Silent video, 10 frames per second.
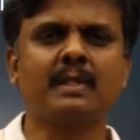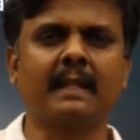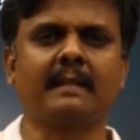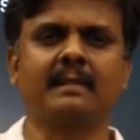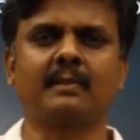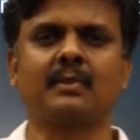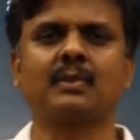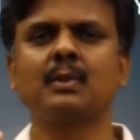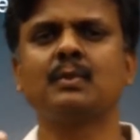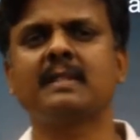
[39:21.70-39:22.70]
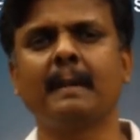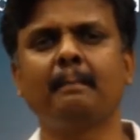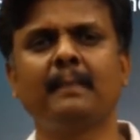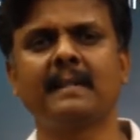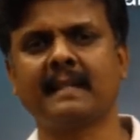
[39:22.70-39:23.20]
sentences, two
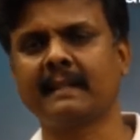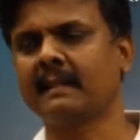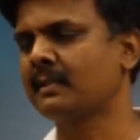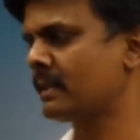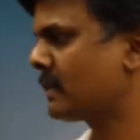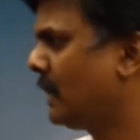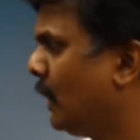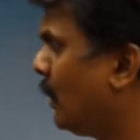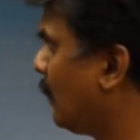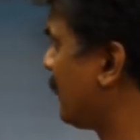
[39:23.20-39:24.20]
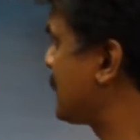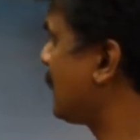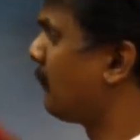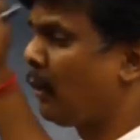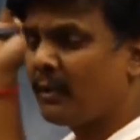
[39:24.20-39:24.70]
simple sentences which
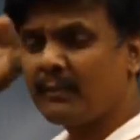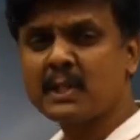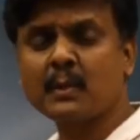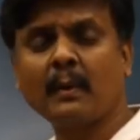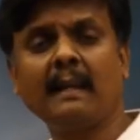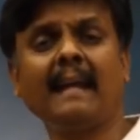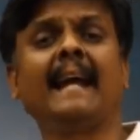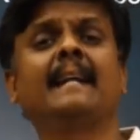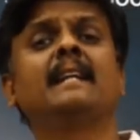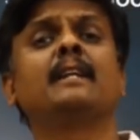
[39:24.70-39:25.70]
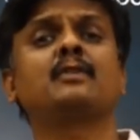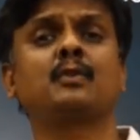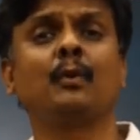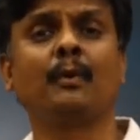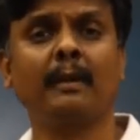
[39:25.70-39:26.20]
are more visual and in a
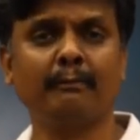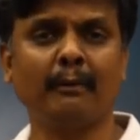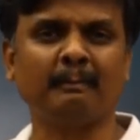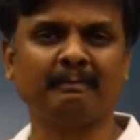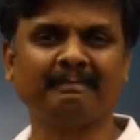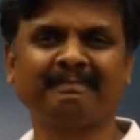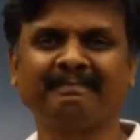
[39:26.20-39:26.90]
story form.